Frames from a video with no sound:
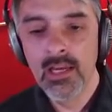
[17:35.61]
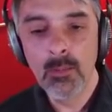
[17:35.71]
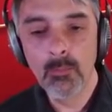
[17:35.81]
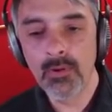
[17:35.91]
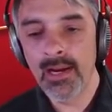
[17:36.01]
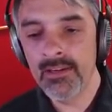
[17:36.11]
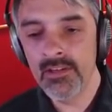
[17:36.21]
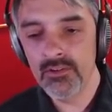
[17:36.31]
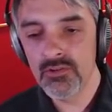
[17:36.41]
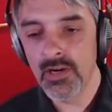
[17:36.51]
brand
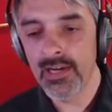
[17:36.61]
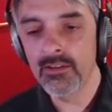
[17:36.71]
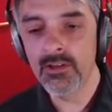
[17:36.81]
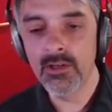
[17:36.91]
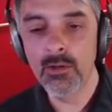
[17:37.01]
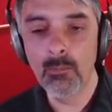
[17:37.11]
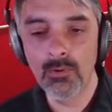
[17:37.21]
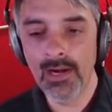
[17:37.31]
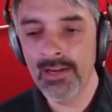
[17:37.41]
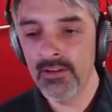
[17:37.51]
new trailer,
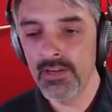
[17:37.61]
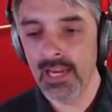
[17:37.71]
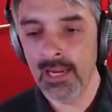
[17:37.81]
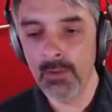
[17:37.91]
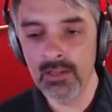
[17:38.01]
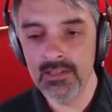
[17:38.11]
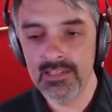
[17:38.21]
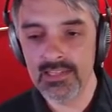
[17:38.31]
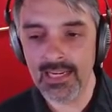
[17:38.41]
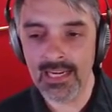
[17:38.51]
brand new game on
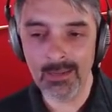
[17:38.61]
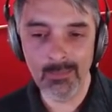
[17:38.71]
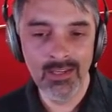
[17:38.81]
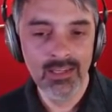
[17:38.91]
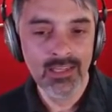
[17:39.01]
Steam,